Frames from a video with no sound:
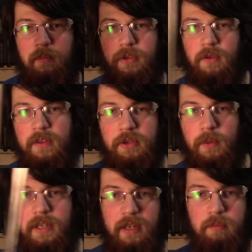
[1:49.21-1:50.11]
So this
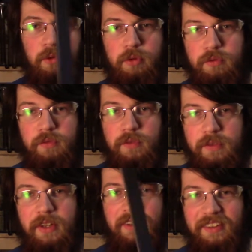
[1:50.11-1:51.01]
one can move
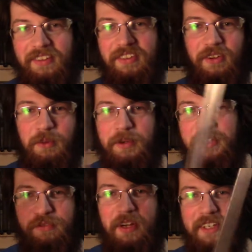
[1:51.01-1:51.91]
so
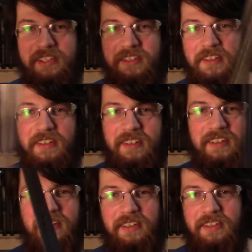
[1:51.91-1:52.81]
much faster,
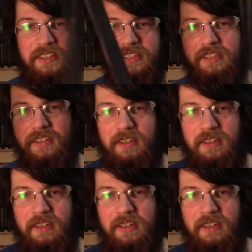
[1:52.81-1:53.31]
just